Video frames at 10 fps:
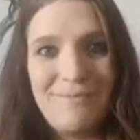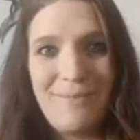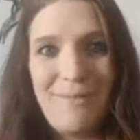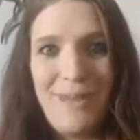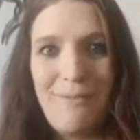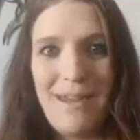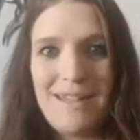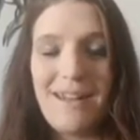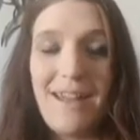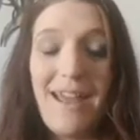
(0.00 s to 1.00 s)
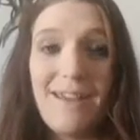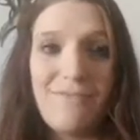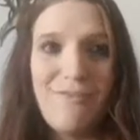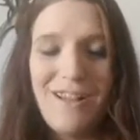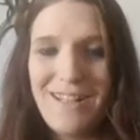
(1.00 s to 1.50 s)
We went and I had
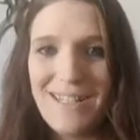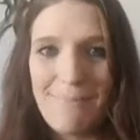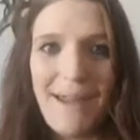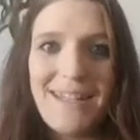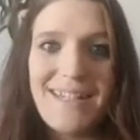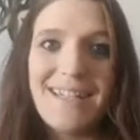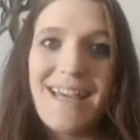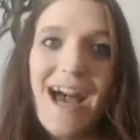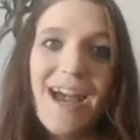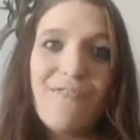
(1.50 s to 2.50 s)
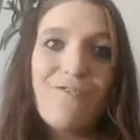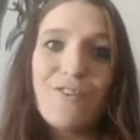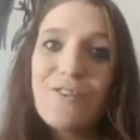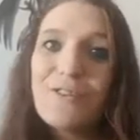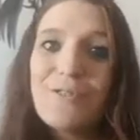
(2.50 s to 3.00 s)
really spicy Thai
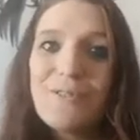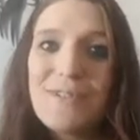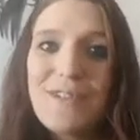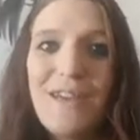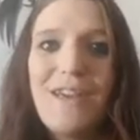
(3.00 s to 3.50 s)
food,